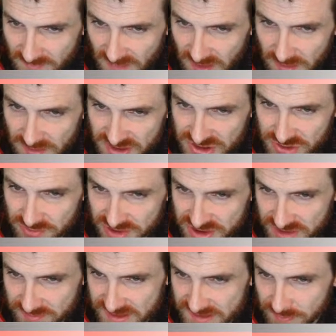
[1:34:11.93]

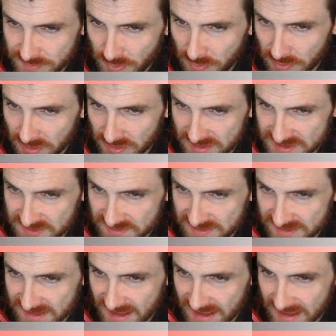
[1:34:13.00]
Stewardship is poor,
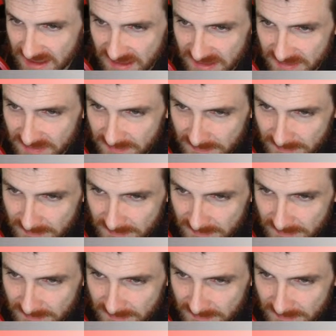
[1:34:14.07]
uncertainty high.